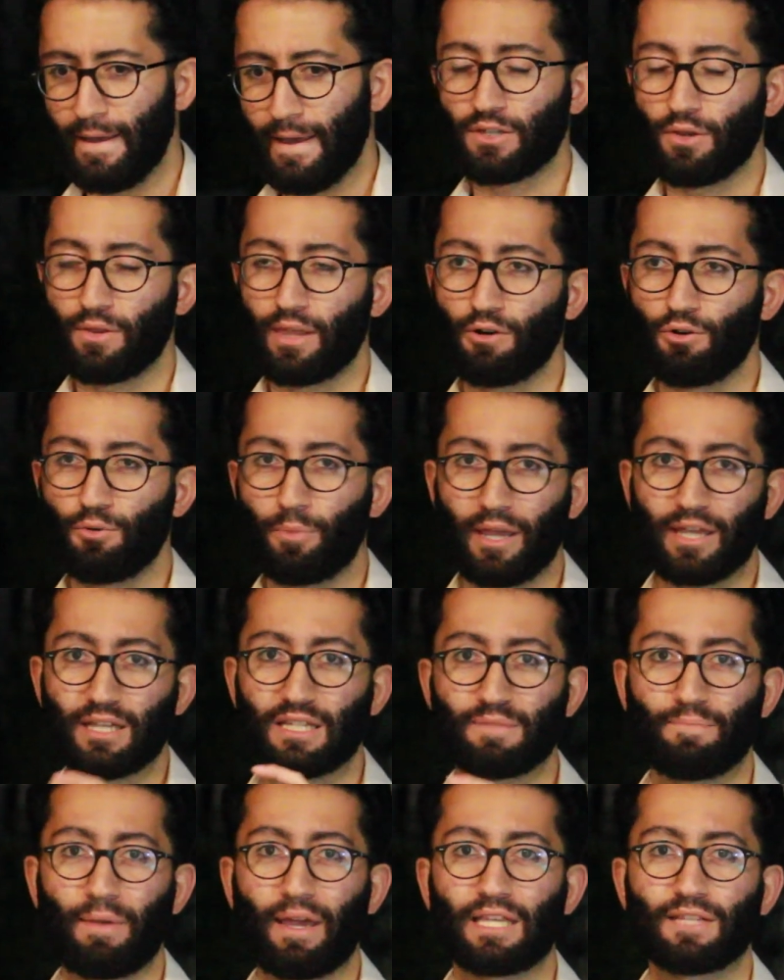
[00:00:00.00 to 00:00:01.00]
So there will be a
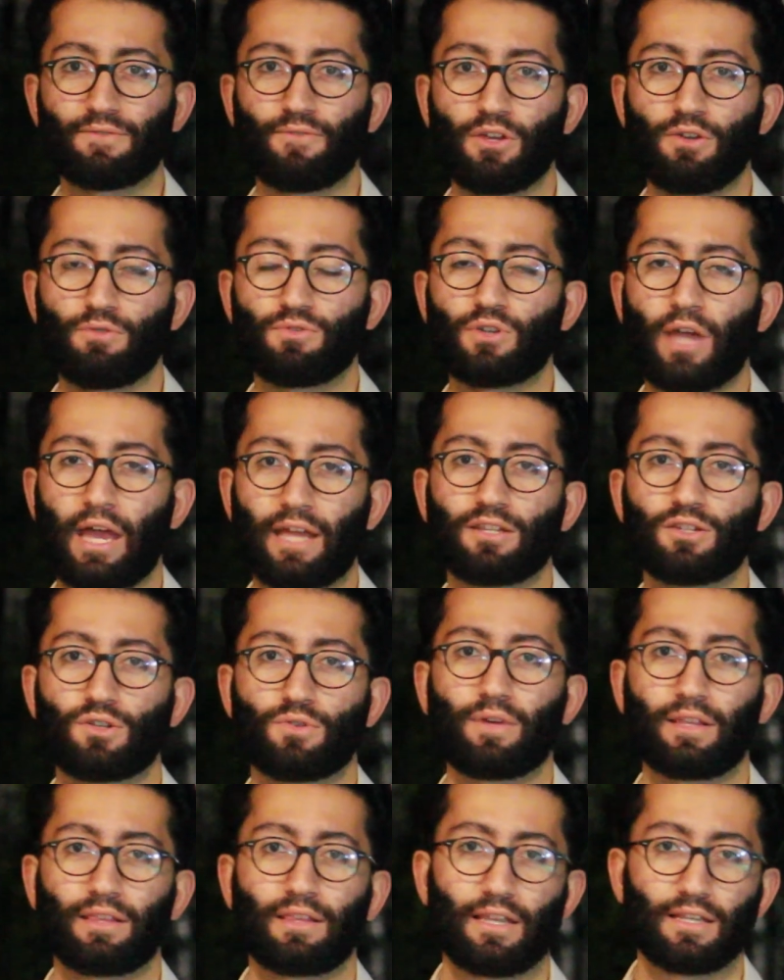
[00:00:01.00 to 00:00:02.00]
space for you to
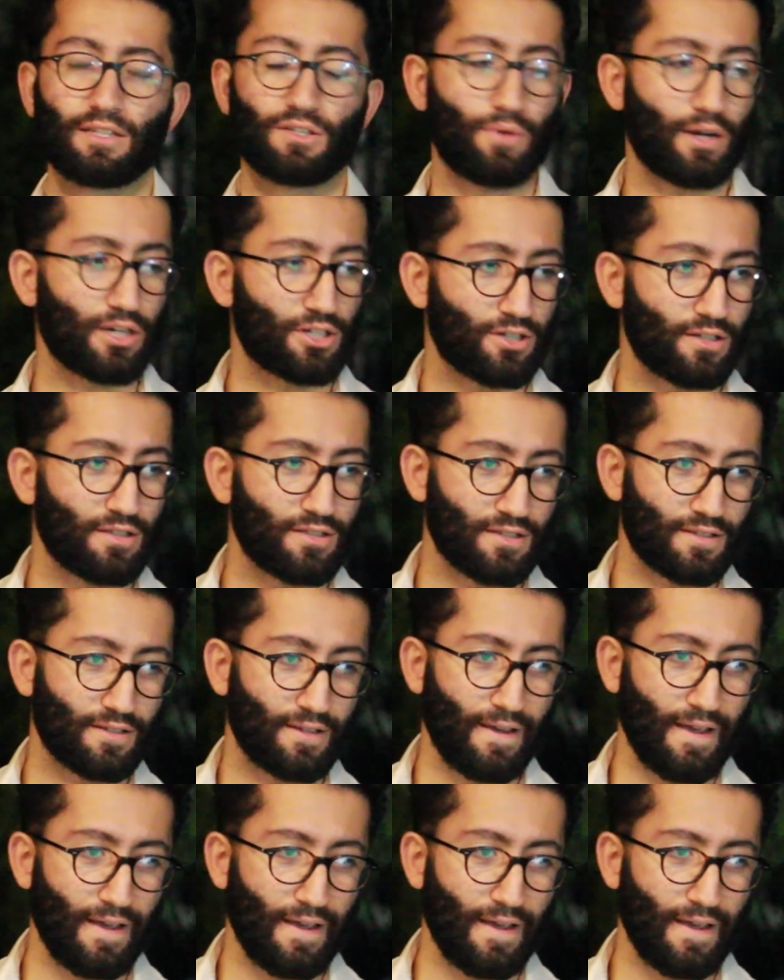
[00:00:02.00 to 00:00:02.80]
enter in these questions.